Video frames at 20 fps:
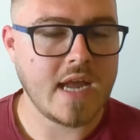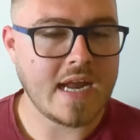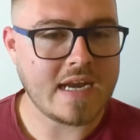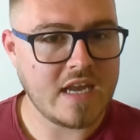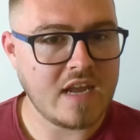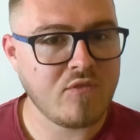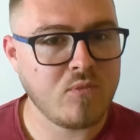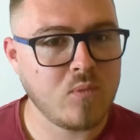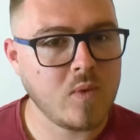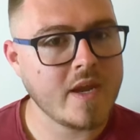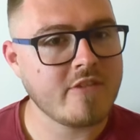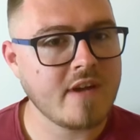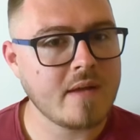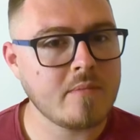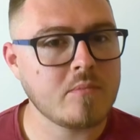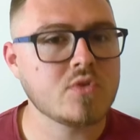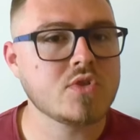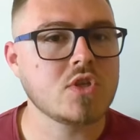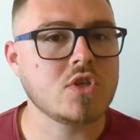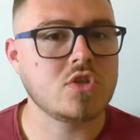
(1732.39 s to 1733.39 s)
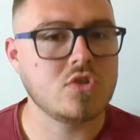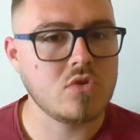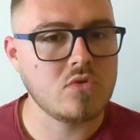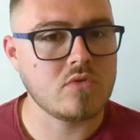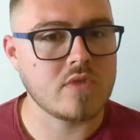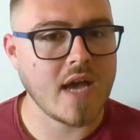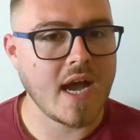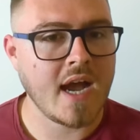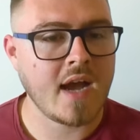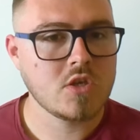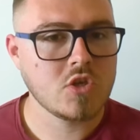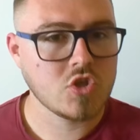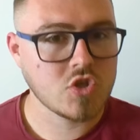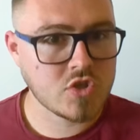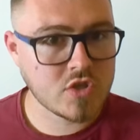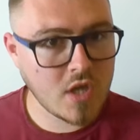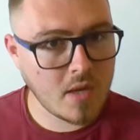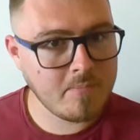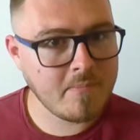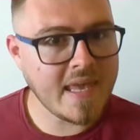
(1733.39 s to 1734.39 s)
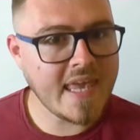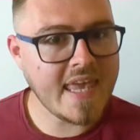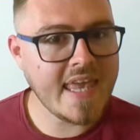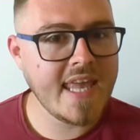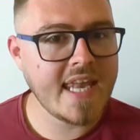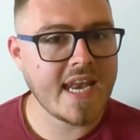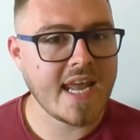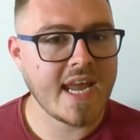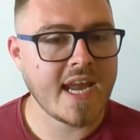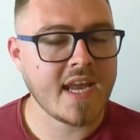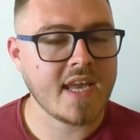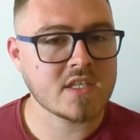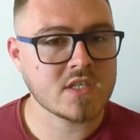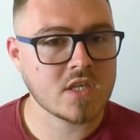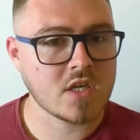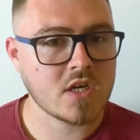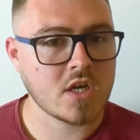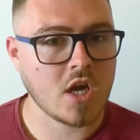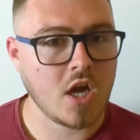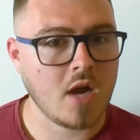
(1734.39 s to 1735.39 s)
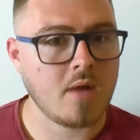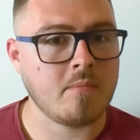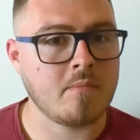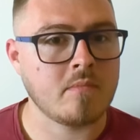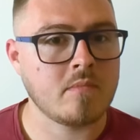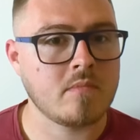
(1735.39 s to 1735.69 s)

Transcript: And if we are able to do that, some healing is going to come